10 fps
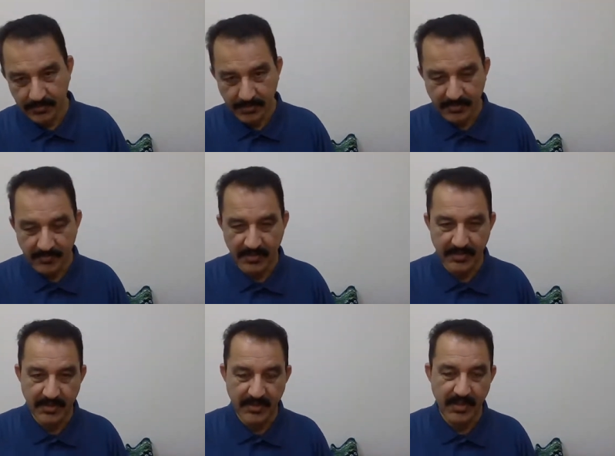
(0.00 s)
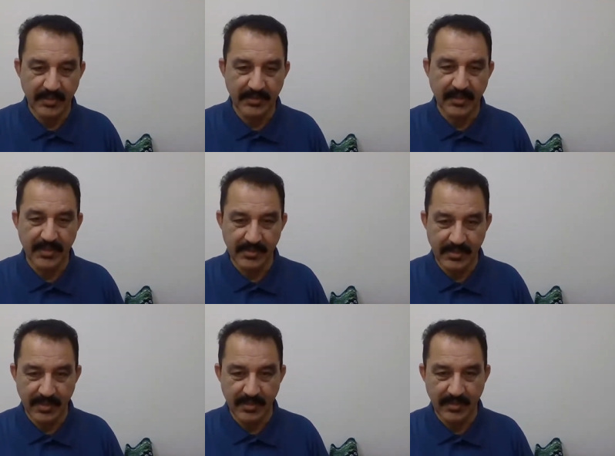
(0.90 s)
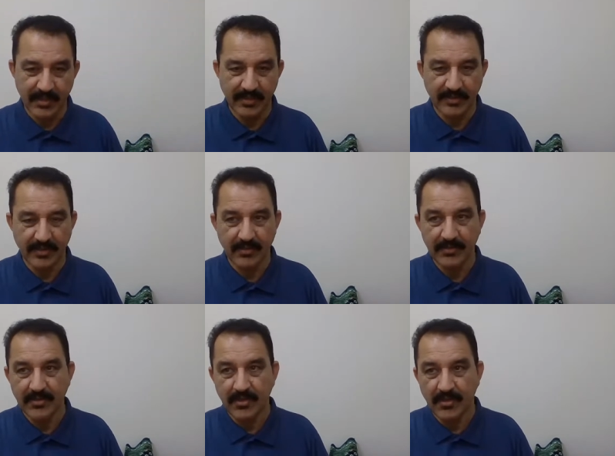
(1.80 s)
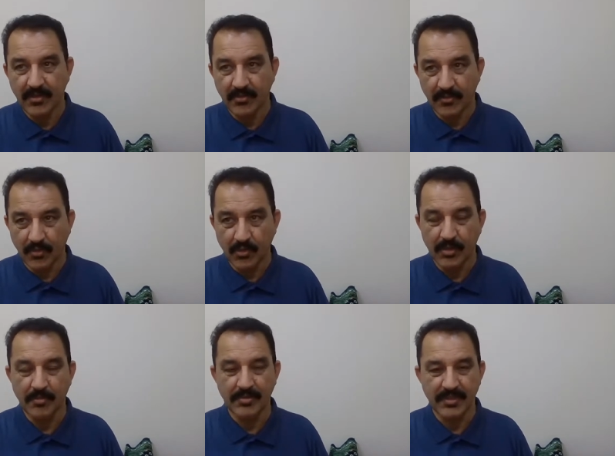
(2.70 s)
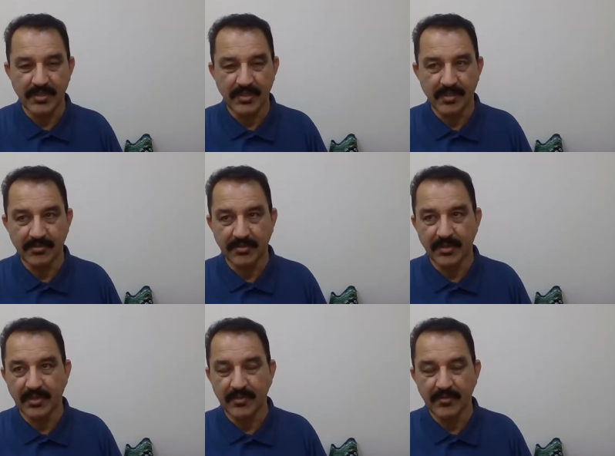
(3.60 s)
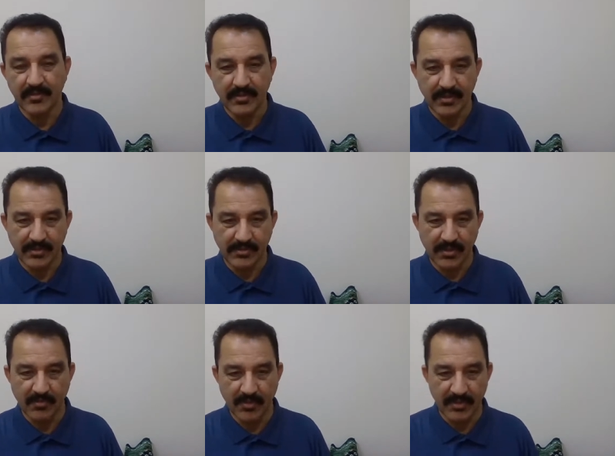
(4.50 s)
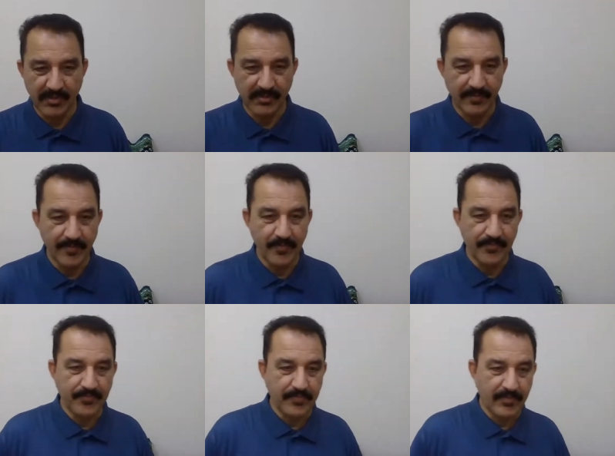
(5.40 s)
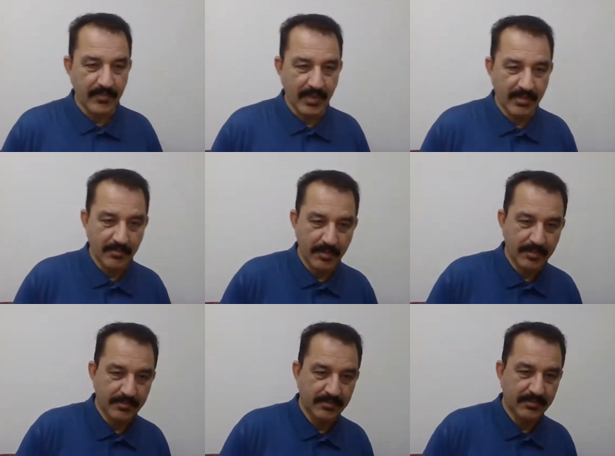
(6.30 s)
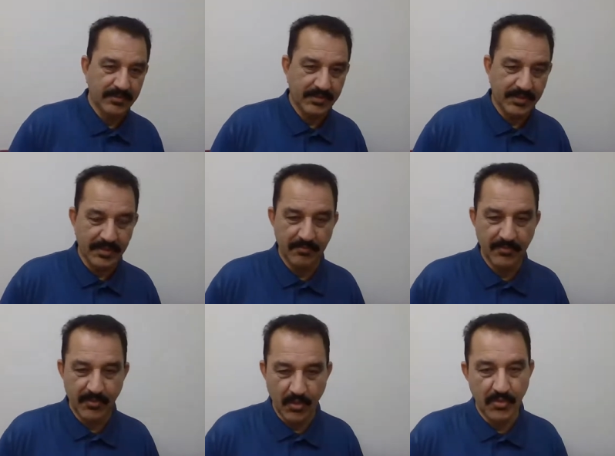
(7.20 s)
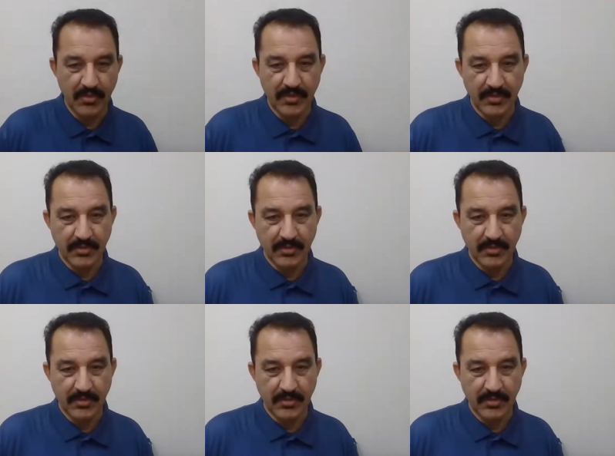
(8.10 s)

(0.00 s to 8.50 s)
specification and the design and the flow capacity of the stormwater main stream flow.